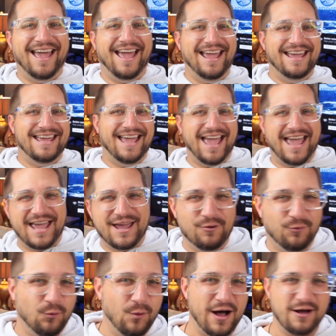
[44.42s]
Hey,
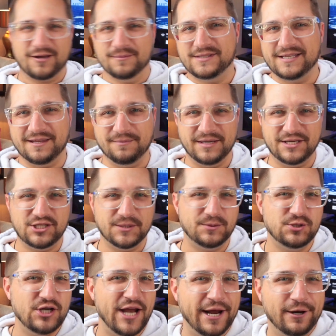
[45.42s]
hey, welcome to the
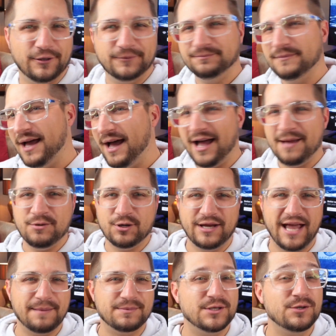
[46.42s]
Midships Channel. I'm your
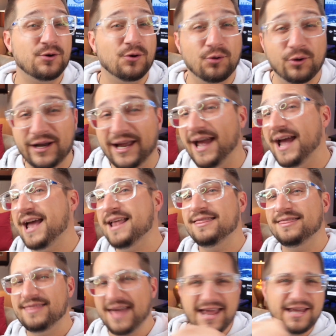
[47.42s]
Captain Corey,
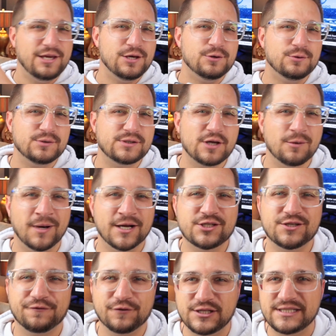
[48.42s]
and thank you so
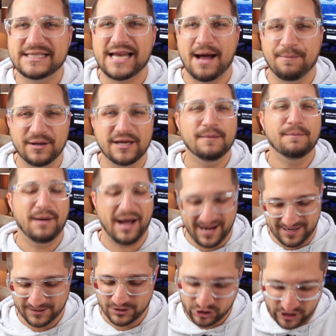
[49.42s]
much for stopping
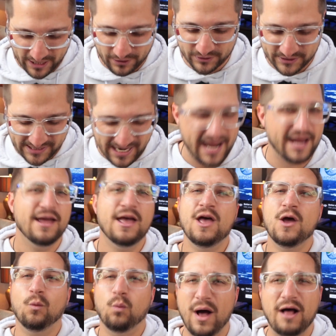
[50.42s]
by the channel today.
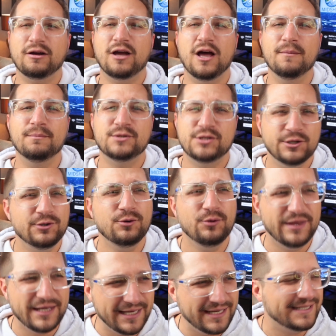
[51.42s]
Welcome
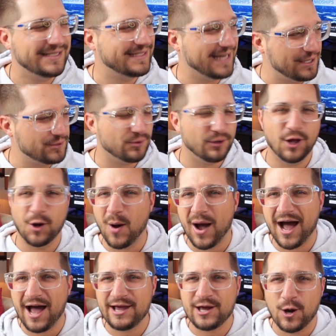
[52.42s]
to the Central
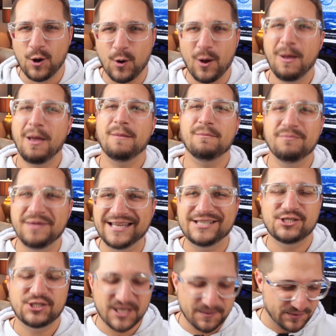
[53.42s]
Ohio
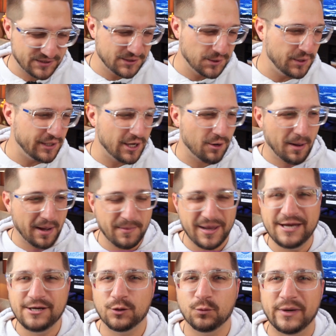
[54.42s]
Midships Studio. I'm
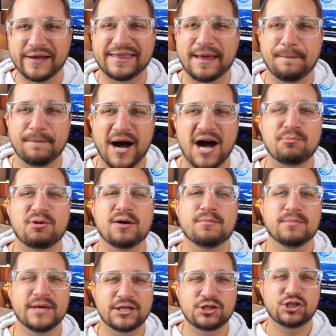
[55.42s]
here with Mama
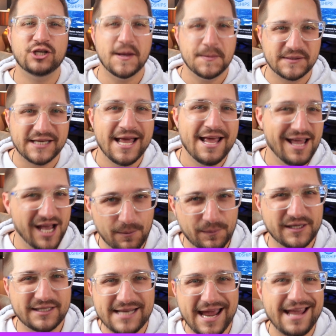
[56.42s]
Midships,
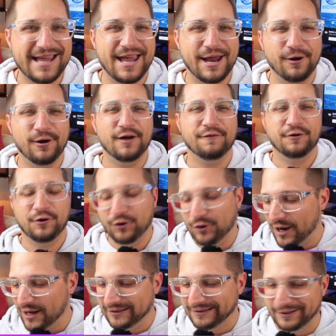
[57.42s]
helping to take care of
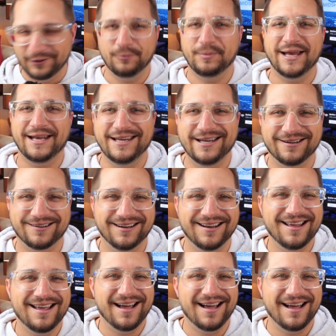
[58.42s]
her a little bit here